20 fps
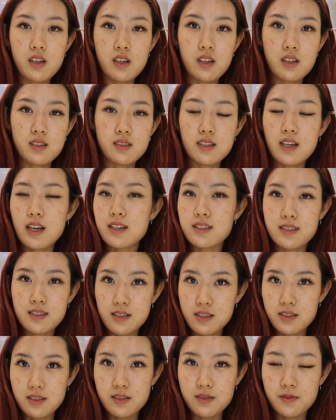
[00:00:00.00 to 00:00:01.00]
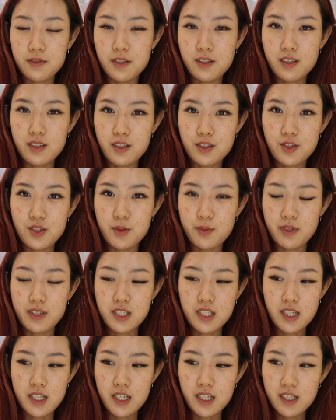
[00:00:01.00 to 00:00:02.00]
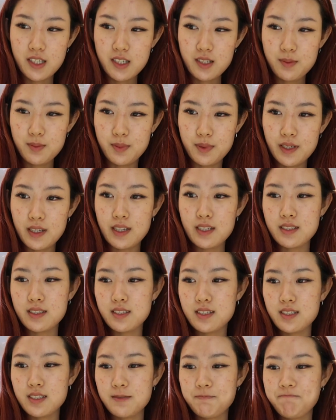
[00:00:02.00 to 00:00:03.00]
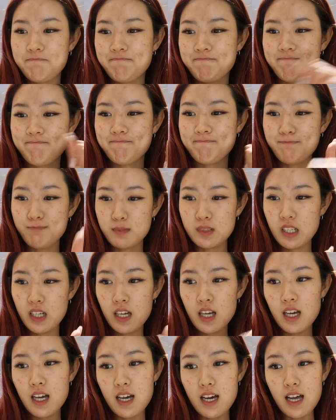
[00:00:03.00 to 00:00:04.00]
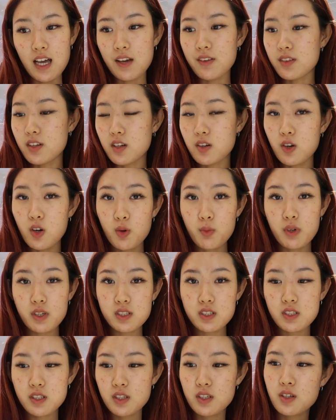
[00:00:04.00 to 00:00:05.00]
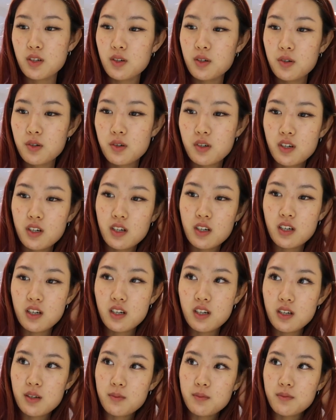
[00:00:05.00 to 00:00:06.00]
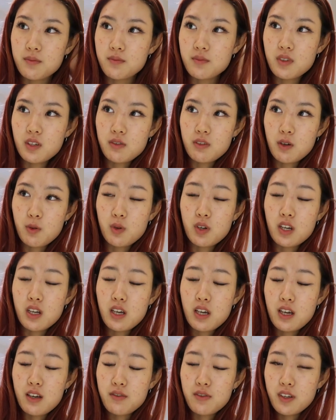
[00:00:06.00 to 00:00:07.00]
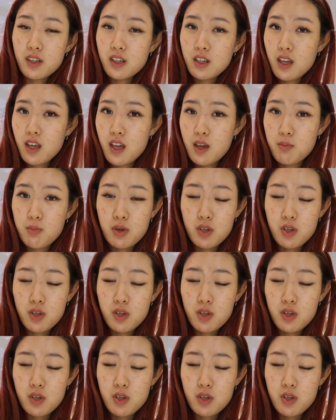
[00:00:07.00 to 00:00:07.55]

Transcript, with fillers: and I still feel extremely tired, but I have a lot of homework to do um, if I want to have like a